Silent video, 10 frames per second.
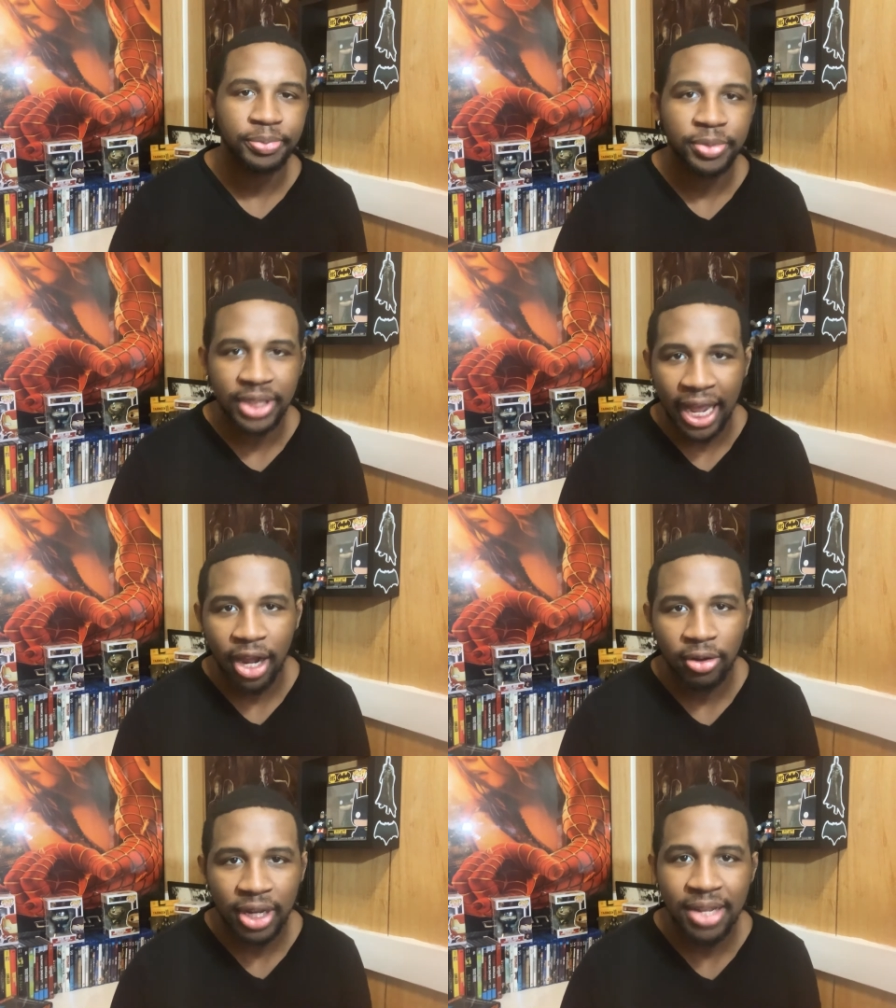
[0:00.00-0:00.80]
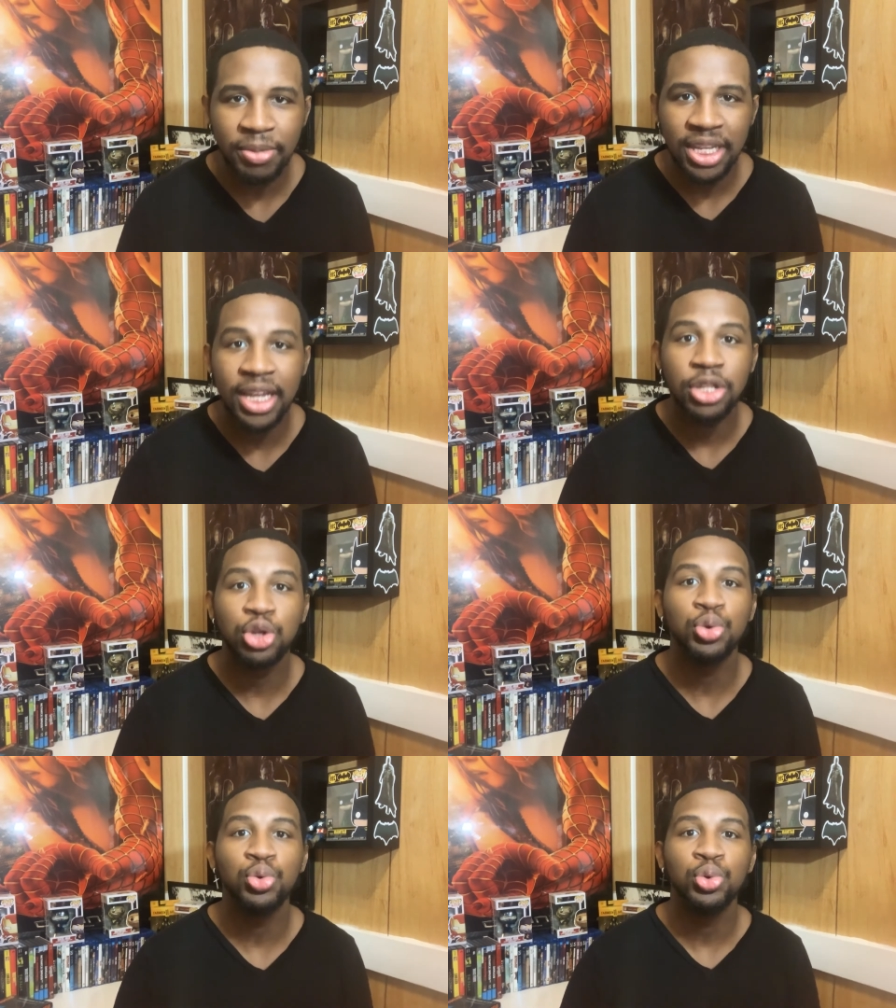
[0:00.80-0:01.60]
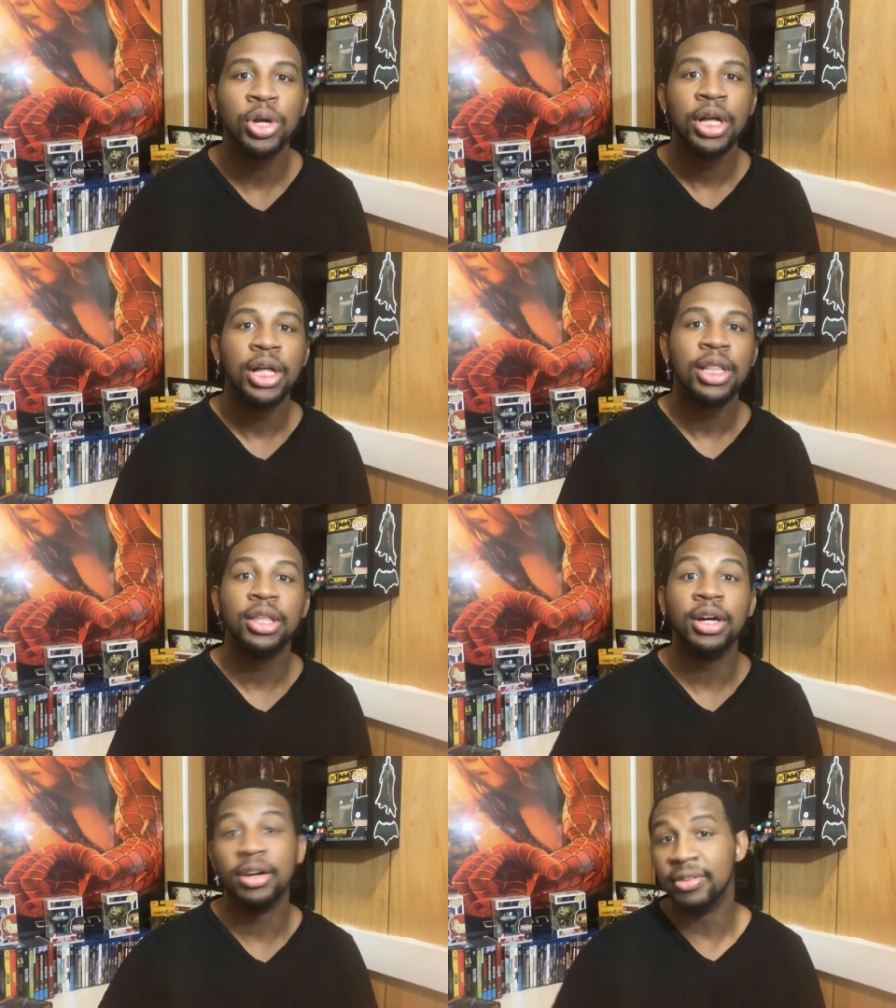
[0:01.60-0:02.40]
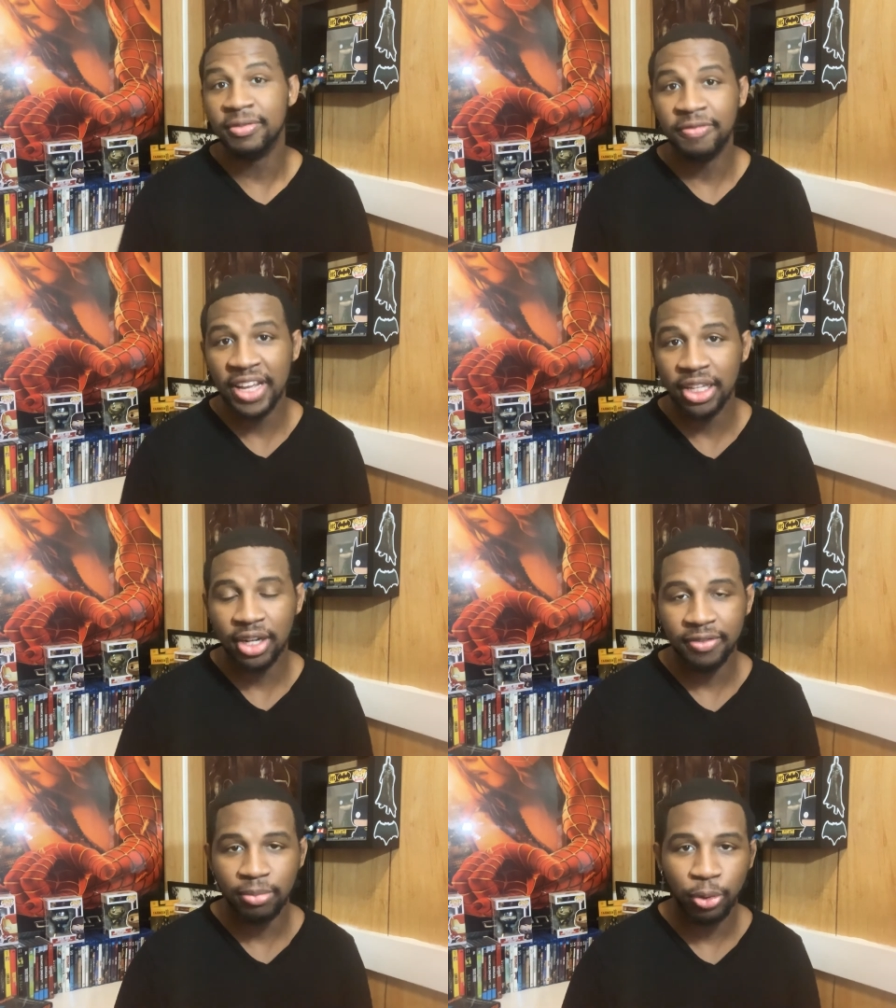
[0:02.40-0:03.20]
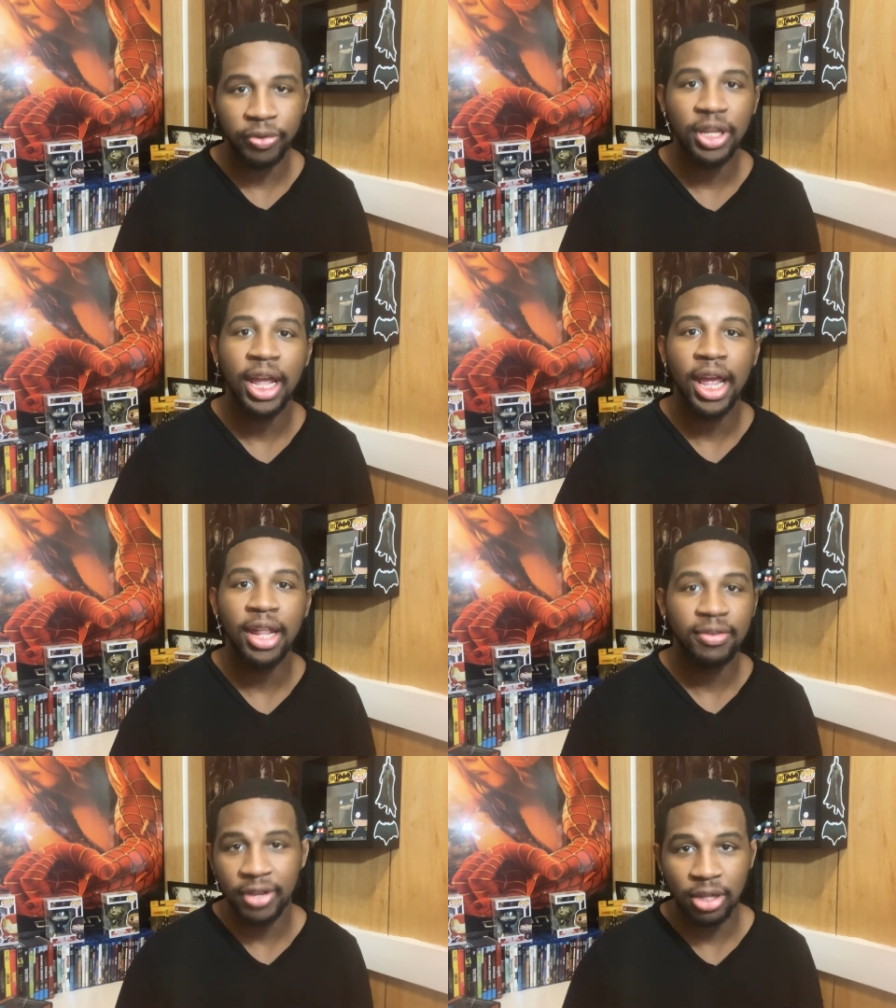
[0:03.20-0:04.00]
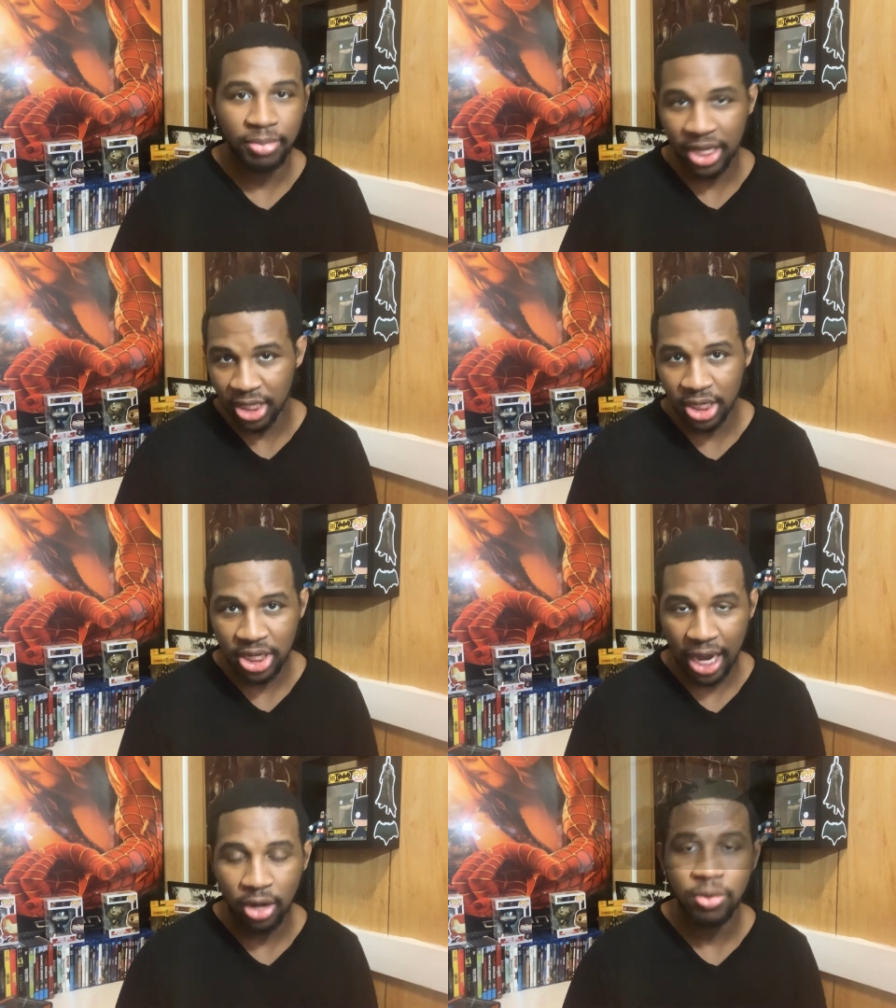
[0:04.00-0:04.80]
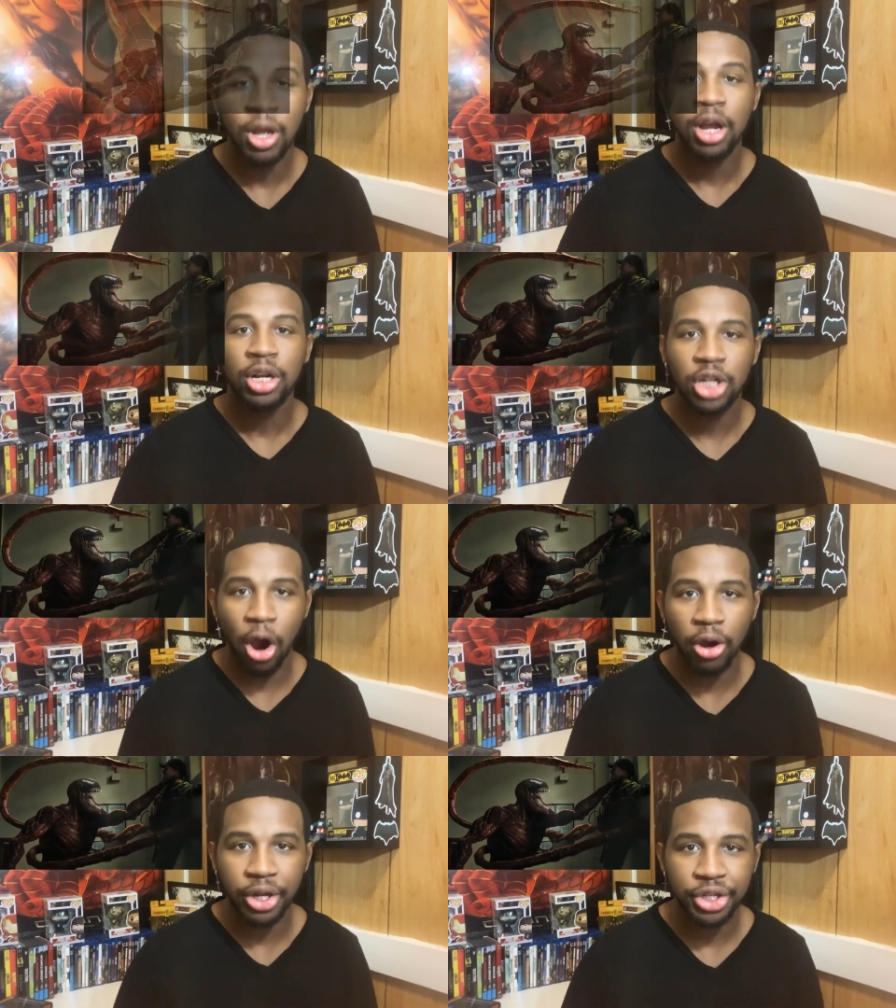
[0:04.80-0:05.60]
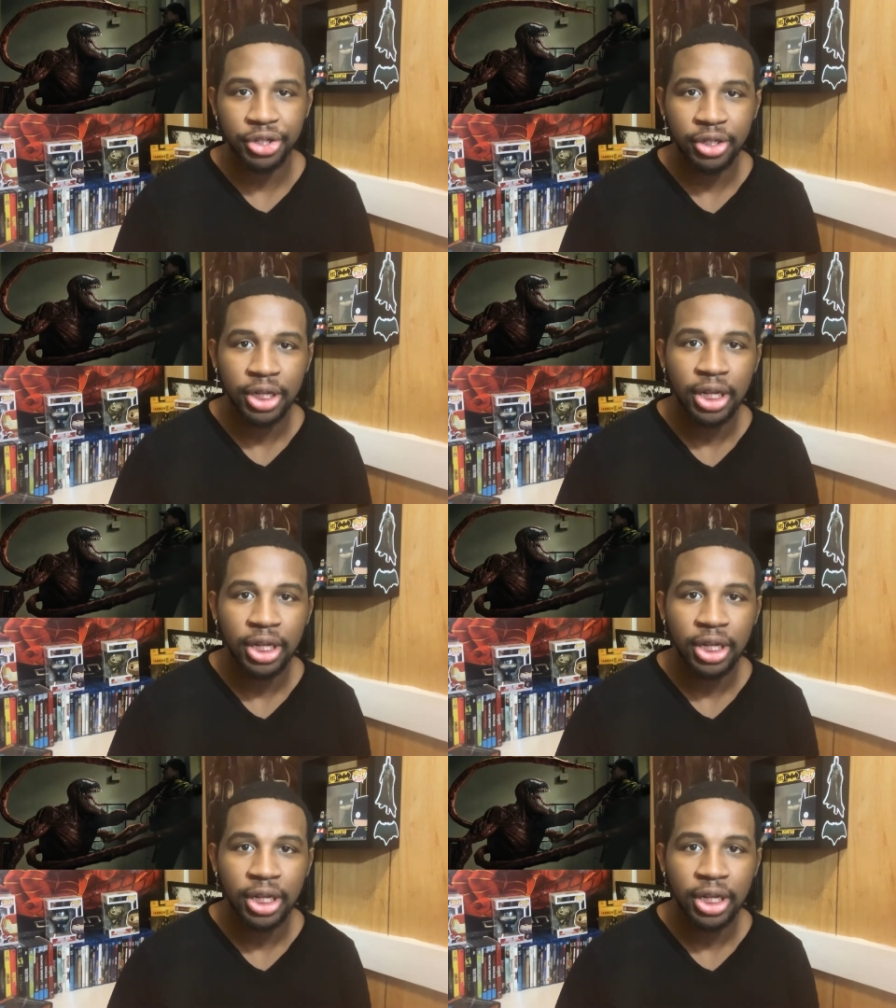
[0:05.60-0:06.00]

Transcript: Now let me get to the villain of the movie and the villain in the title, Carnage.